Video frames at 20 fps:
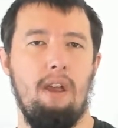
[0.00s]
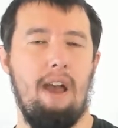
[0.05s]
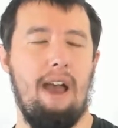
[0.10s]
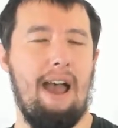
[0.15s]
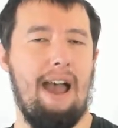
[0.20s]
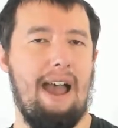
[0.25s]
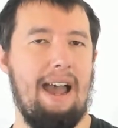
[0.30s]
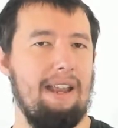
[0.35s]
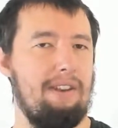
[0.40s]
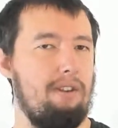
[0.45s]

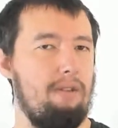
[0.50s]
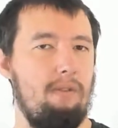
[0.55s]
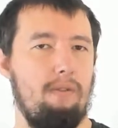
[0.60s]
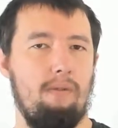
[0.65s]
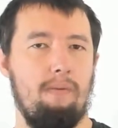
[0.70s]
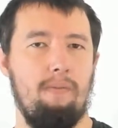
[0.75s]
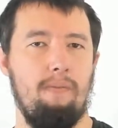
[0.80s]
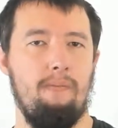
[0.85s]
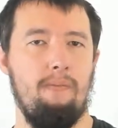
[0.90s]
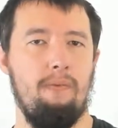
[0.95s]
at
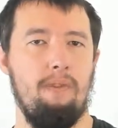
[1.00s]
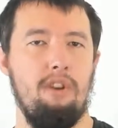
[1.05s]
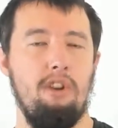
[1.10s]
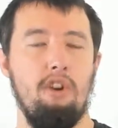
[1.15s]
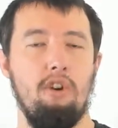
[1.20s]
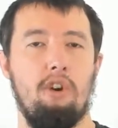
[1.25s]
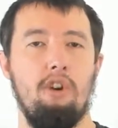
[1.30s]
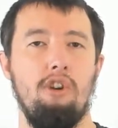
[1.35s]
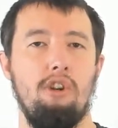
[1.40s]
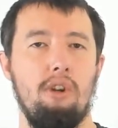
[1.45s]
all.
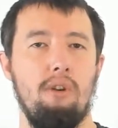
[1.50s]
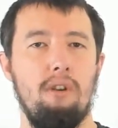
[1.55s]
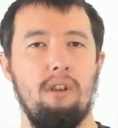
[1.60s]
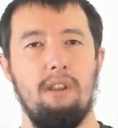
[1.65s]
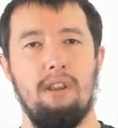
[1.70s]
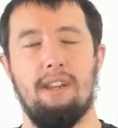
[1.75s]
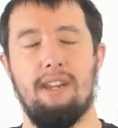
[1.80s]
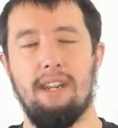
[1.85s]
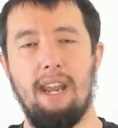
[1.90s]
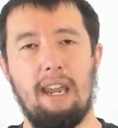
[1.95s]
You can do
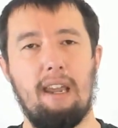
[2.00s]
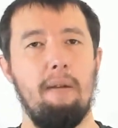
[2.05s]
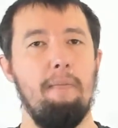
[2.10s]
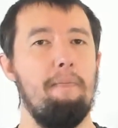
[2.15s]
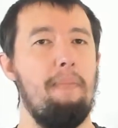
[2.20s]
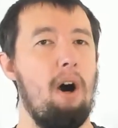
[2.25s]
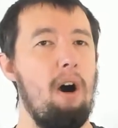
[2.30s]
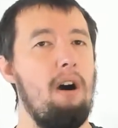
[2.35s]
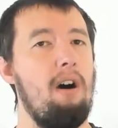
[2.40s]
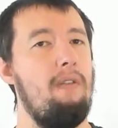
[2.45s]
the second
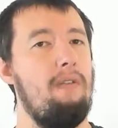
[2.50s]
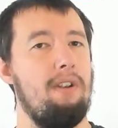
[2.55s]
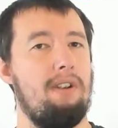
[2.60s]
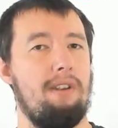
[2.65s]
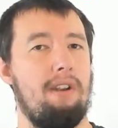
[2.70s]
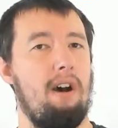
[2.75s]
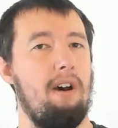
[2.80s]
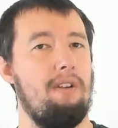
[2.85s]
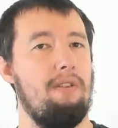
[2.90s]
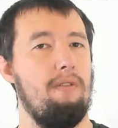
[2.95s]
part of a
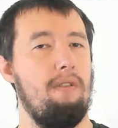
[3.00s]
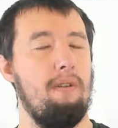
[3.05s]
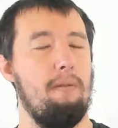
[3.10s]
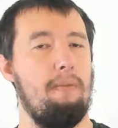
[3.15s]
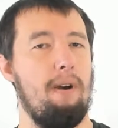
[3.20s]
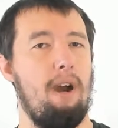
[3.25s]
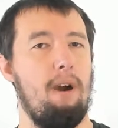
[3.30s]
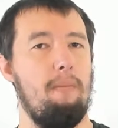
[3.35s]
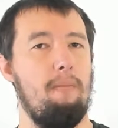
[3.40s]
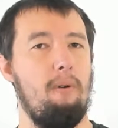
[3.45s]
starter on a
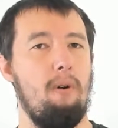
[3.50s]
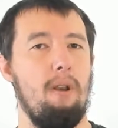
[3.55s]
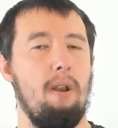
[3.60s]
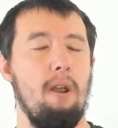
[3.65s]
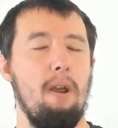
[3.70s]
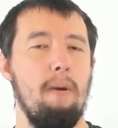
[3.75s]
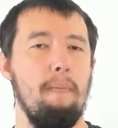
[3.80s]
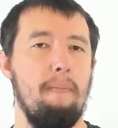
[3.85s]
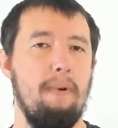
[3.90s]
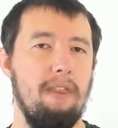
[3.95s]
PowerPoint,
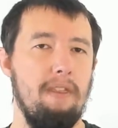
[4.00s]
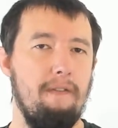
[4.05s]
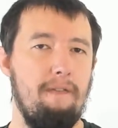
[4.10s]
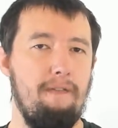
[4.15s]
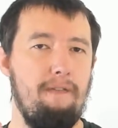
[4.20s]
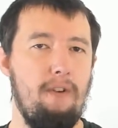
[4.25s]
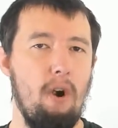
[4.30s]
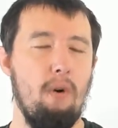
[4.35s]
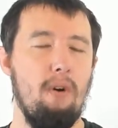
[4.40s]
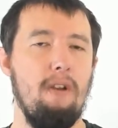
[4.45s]
but the
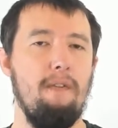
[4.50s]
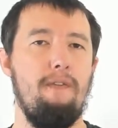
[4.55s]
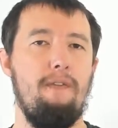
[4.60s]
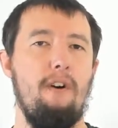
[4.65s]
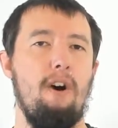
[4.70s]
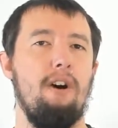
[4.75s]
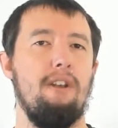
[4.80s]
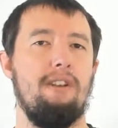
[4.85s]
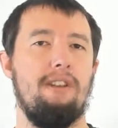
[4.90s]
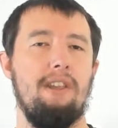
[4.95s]
very
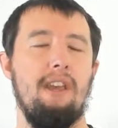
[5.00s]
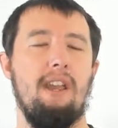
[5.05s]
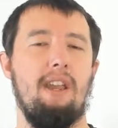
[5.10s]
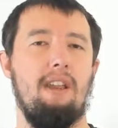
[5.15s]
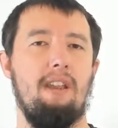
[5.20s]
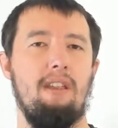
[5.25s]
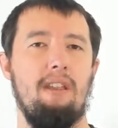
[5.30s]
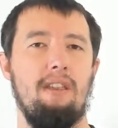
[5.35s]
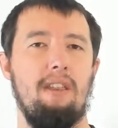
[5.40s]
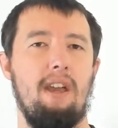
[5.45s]
first
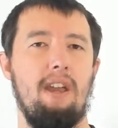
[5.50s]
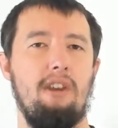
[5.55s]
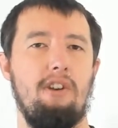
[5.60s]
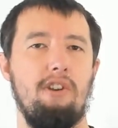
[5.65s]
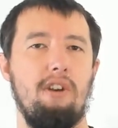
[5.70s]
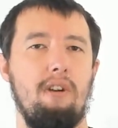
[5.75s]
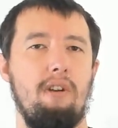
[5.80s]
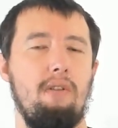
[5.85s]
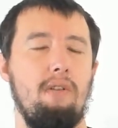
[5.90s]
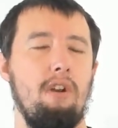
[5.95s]
thing that they
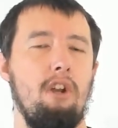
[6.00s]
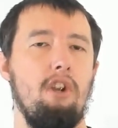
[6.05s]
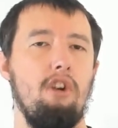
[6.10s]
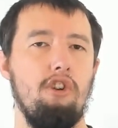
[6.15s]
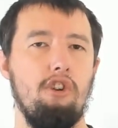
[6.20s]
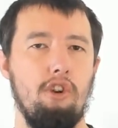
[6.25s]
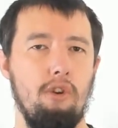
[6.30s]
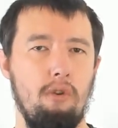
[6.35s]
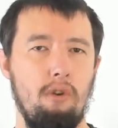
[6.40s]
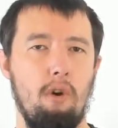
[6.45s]
do
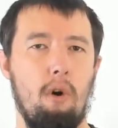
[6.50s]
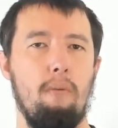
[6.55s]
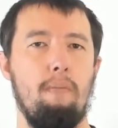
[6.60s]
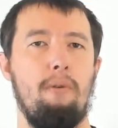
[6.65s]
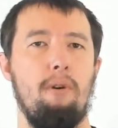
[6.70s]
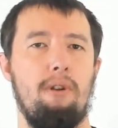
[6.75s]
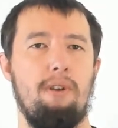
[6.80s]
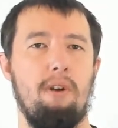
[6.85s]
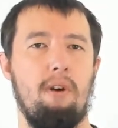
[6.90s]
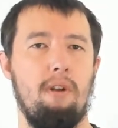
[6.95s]
not
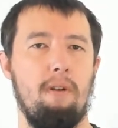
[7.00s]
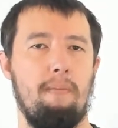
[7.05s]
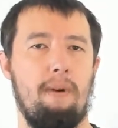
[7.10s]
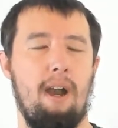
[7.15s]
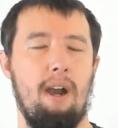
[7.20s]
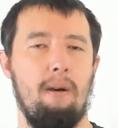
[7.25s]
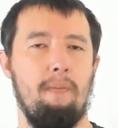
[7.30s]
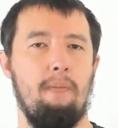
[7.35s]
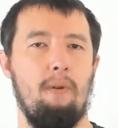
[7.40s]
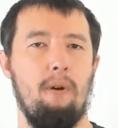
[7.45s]
put it on a
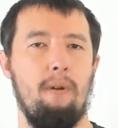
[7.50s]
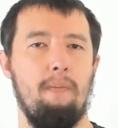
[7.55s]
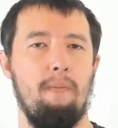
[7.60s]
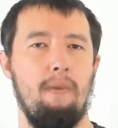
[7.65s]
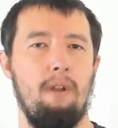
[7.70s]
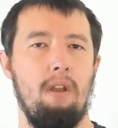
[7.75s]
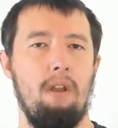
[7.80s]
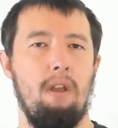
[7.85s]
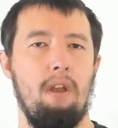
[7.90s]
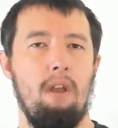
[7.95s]
PowerPoint.
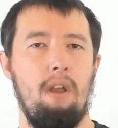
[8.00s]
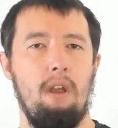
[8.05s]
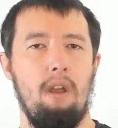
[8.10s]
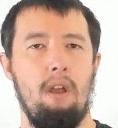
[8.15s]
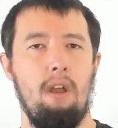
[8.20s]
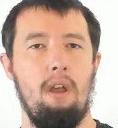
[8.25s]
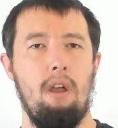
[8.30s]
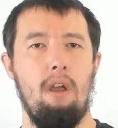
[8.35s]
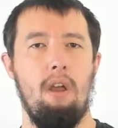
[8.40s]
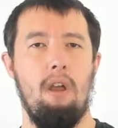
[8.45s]

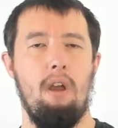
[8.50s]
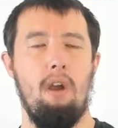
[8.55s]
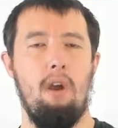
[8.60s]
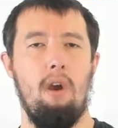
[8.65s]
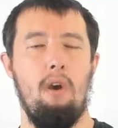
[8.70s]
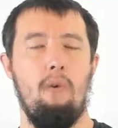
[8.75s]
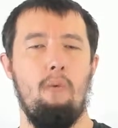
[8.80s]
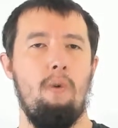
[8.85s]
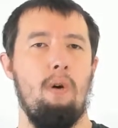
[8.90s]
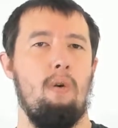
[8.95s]

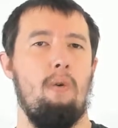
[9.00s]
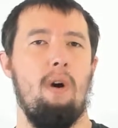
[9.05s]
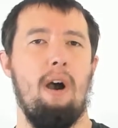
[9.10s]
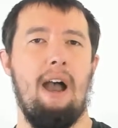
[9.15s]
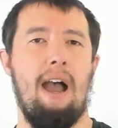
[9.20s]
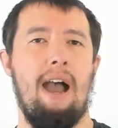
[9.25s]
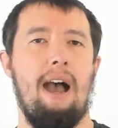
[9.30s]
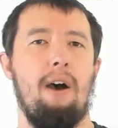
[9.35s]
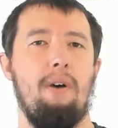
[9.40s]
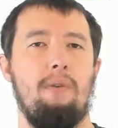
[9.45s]
Well,
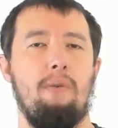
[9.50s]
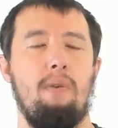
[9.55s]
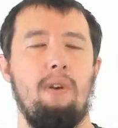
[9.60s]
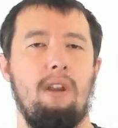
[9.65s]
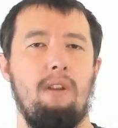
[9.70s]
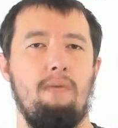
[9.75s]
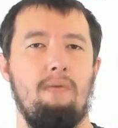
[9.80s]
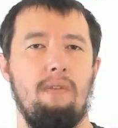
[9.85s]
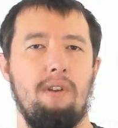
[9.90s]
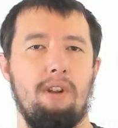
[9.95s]
how do
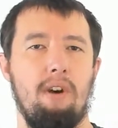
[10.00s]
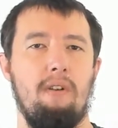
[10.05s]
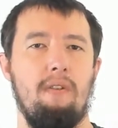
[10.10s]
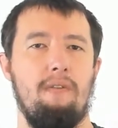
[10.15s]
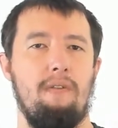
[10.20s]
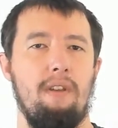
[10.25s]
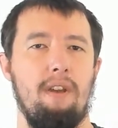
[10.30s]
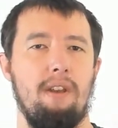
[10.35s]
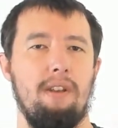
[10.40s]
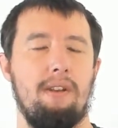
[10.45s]
we
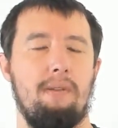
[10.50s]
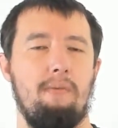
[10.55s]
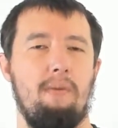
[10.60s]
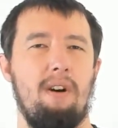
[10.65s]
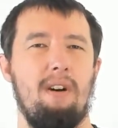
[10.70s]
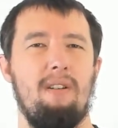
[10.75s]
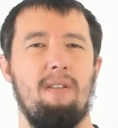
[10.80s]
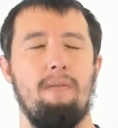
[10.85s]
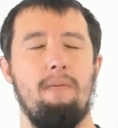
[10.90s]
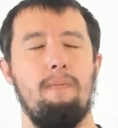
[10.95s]
resolve this?
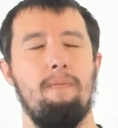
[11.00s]
Well,